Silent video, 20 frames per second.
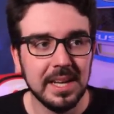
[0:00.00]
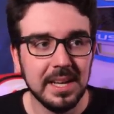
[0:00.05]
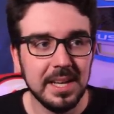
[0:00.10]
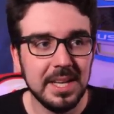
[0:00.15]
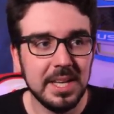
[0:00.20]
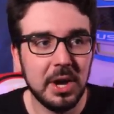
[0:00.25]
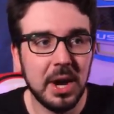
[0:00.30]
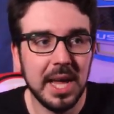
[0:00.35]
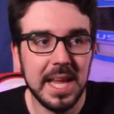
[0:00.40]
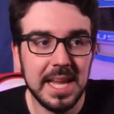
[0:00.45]

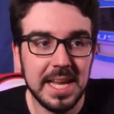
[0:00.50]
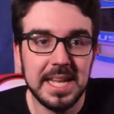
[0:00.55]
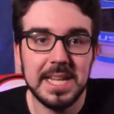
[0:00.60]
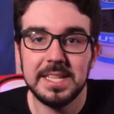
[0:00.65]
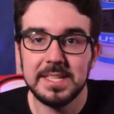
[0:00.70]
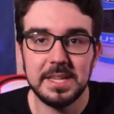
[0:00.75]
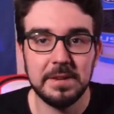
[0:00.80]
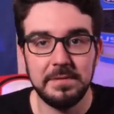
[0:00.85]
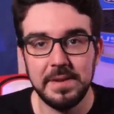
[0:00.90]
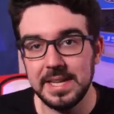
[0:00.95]
you know, in
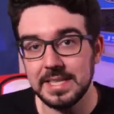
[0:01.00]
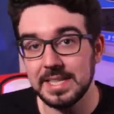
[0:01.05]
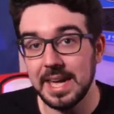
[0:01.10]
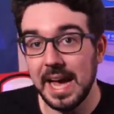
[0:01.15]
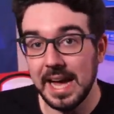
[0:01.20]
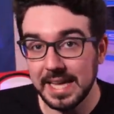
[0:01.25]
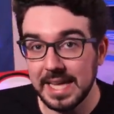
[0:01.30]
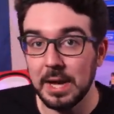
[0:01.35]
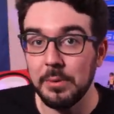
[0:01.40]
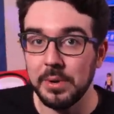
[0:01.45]
his defense,
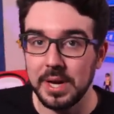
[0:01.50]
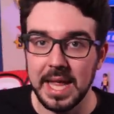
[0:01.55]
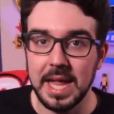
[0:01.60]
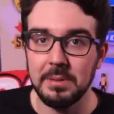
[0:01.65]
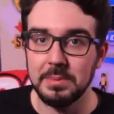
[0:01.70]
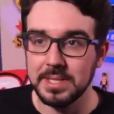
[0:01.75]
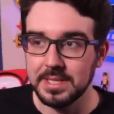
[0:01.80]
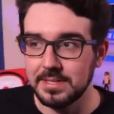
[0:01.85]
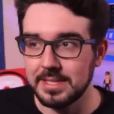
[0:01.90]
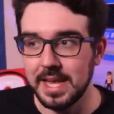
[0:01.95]
I get what
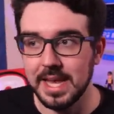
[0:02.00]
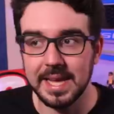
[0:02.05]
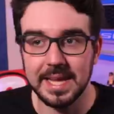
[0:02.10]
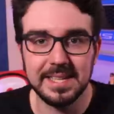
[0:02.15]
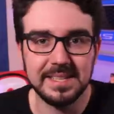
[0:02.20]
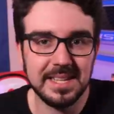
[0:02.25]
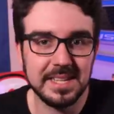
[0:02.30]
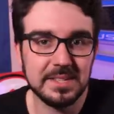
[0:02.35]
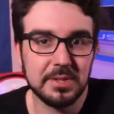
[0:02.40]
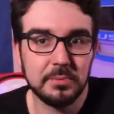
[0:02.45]
Hamlin's saying.
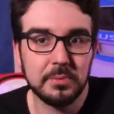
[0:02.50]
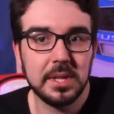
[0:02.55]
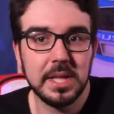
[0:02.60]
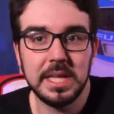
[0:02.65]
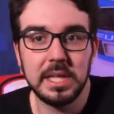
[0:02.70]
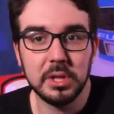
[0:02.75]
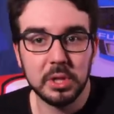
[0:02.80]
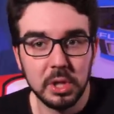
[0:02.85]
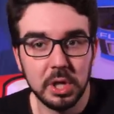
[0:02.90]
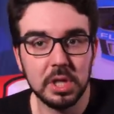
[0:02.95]
It doesn't
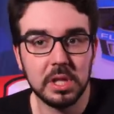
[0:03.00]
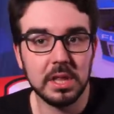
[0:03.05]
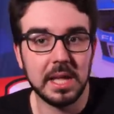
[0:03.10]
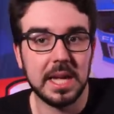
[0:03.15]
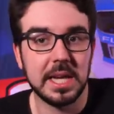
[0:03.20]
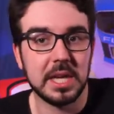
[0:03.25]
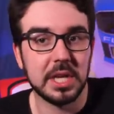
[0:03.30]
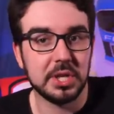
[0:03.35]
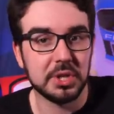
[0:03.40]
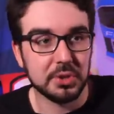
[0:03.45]
really look
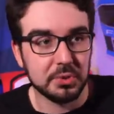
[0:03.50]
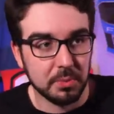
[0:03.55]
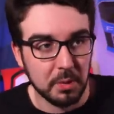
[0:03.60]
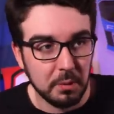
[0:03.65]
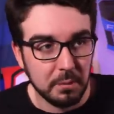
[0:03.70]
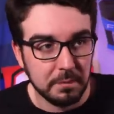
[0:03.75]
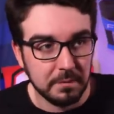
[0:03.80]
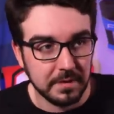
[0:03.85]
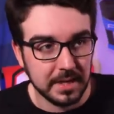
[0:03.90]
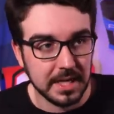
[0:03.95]
like a
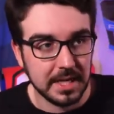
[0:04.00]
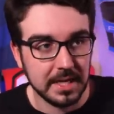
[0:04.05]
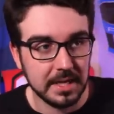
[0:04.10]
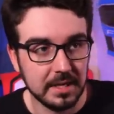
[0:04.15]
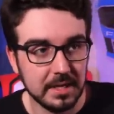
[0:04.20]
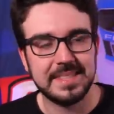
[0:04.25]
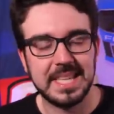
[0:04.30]
trophy.